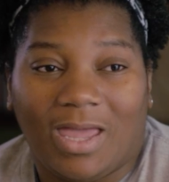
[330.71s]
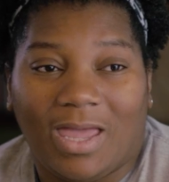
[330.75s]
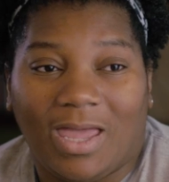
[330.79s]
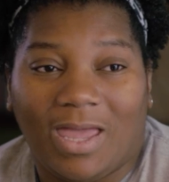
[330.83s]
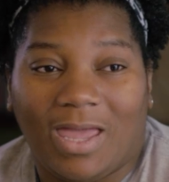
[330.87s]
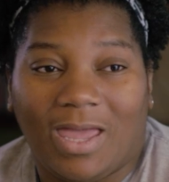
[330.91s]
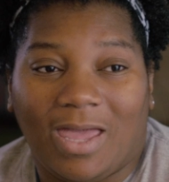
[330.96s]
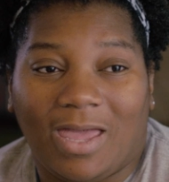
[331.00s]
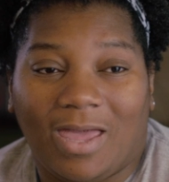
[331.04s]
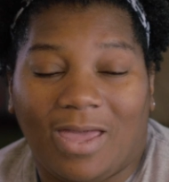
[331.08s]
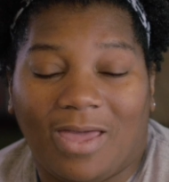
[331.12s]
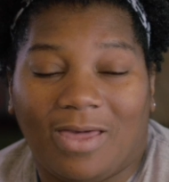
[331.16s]

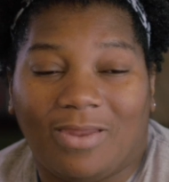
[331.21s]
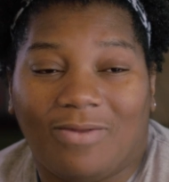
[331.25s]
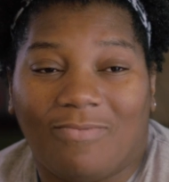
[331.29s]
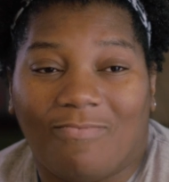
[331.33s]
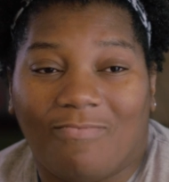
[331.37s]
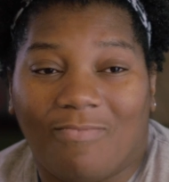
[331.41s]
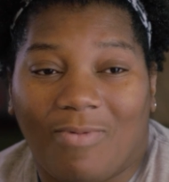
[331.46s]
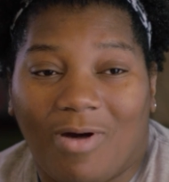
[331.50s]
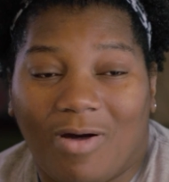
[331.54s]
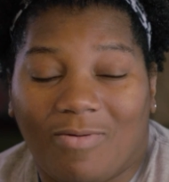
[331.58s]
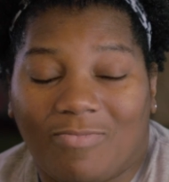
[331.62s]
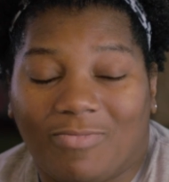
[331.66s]
And
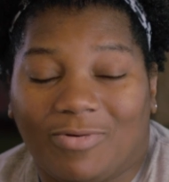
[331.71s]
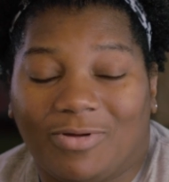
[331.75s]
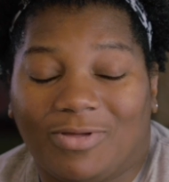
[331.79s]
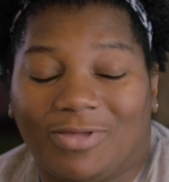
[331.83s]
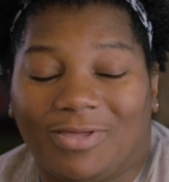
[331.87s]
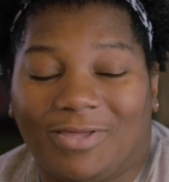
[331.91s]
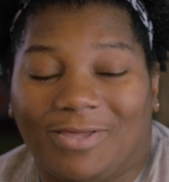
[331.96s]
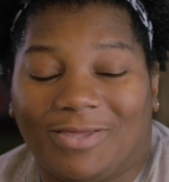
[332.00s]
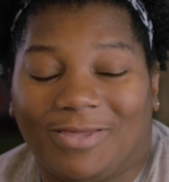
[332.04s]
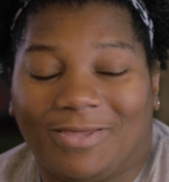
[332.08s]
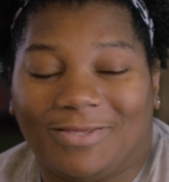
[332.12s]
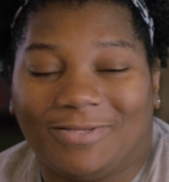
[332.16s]

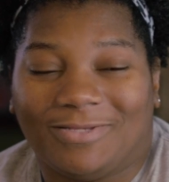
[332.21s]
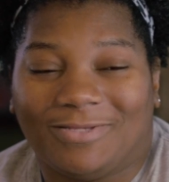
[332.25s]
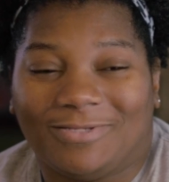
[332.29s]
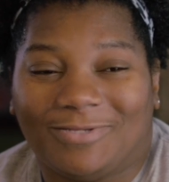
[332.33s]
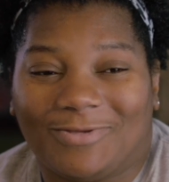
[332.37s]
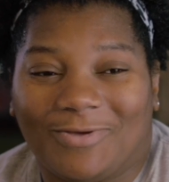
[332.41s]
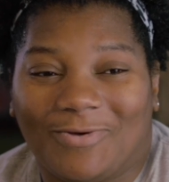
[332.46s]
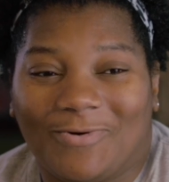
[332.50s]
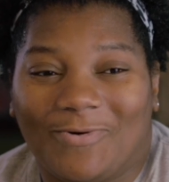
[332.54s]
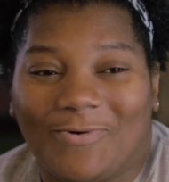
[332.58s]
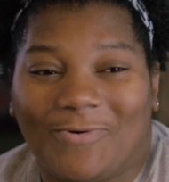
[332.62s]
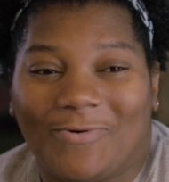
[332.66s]
Mama is
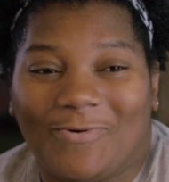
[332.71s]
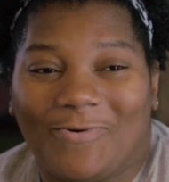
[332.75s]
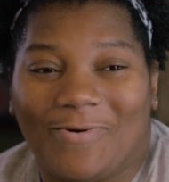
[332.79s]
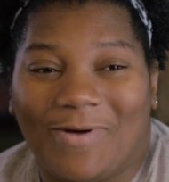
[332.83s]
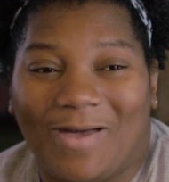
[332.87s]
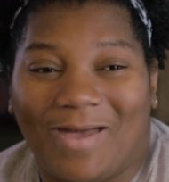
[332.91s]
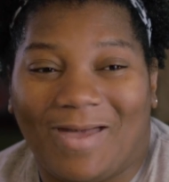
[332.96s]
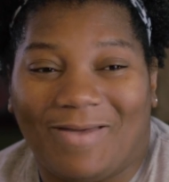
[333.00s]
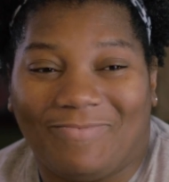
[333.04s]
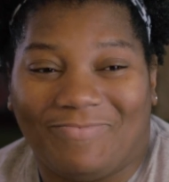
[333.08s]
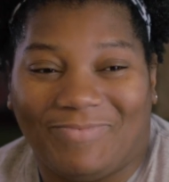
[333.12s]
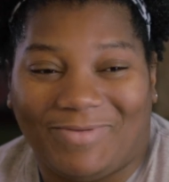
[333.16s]
so
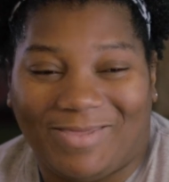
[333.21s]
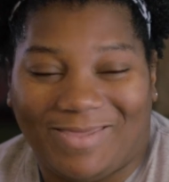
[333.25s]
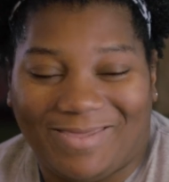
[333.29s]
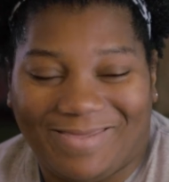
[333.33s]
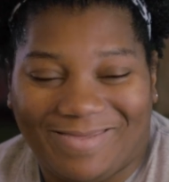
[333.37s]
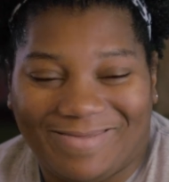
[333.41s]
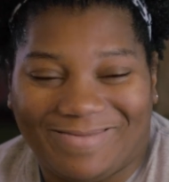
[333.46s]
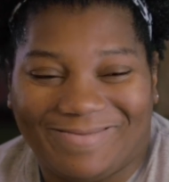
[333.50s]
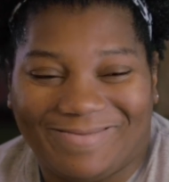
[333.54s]
happy.